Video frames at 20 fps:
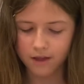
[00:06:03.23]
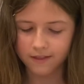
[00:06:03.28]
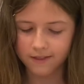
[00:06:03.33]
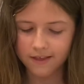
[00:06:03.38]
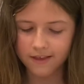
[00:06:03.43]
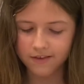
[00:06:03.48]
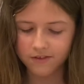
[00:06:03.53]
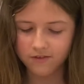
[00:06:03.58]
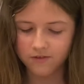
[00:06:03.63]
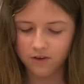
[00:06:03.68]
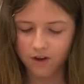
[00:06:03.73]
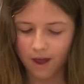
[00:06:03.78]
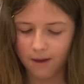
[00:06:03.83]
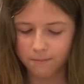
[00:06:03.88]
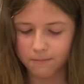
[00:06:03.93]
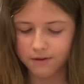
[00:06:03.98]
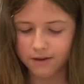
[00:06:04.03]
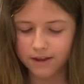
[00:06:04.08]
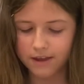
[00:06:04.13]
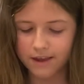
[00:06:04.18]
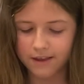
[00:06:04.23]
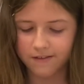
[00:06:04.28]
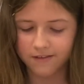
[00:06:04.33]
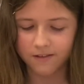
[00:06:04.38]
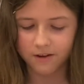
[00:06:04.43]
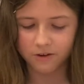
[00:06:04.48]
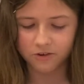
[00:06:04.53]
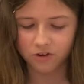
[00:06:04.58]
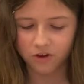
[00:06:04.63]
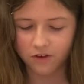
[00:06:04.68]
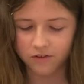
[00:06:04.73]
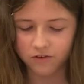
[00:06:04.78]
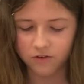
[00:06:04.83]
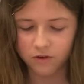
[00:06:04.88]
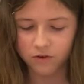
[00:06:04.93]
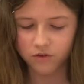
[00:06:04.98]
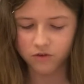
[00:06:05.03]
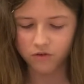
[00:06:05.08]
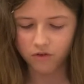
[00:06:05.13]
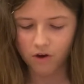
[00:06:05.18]
These Japanese, they're just
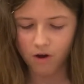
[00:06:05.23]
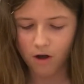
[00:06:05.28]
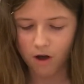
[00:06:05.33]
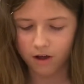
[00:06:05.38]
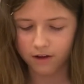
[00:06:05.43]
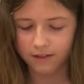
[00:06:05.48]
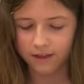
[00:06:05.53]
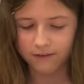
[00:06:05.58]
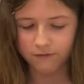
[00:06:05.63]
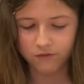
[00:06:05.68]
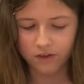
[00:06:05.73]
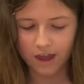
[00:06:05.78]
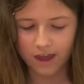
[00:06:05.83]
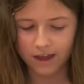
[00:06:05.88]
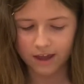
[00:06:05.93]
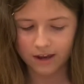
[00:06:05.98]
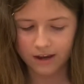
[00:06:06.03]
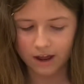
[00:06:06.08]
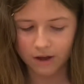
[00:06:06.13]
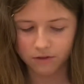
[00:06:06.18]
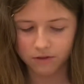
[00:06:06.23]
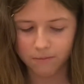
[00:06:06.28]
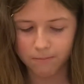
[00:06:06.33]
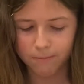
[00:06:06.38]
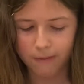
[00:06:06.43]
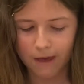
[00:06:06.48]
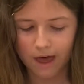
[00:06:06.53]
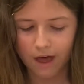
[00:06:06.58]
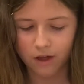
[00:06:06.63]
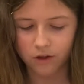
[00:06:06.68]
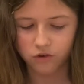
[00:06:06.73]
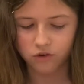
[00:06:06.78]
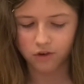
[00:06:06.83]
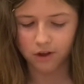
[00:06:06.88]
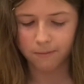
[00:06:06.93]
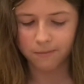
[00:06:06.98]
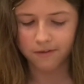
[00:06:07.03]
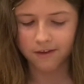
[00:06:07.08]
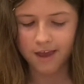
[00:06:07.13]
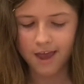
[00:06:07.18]
too strong. They've taken out the
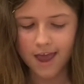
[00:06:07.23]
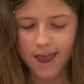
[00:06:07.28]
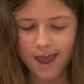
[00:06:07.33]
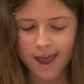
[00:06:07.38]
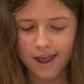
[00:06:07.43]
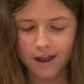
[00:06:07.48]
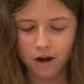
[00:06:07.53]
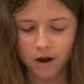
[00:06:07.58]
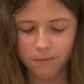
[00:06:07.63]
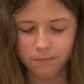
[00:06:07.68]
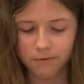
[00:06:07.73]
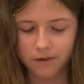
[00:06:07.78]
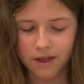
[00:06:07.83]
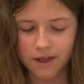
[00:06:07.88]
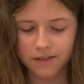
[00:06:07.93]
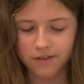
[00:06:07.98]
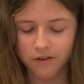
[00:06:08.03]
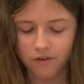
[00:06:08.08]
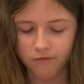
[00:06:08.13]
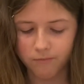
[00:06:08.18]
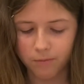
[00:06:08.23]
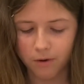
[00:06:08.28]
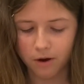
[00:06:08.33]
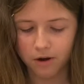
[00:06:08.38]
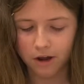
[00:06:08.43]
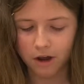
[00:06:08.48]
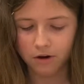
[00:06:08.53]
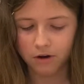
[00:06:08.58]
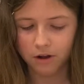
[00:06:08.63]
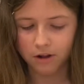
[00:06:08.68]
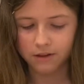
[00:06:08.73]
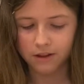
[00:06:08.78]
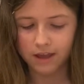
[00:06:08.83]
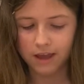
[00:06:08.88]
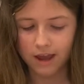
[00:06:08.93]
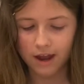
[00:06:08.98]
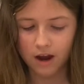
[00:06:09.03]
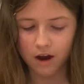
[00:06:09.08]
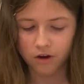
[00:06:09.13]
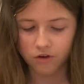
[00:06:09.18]
battleships, and our planes have burned out on the
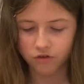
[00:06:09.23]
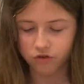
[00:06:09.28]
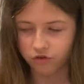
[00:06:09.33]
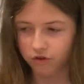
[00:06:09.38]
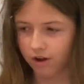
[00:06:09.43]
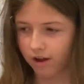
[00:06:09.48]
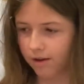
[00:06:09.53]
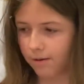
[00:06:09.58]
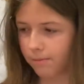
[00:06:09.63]
airstrip.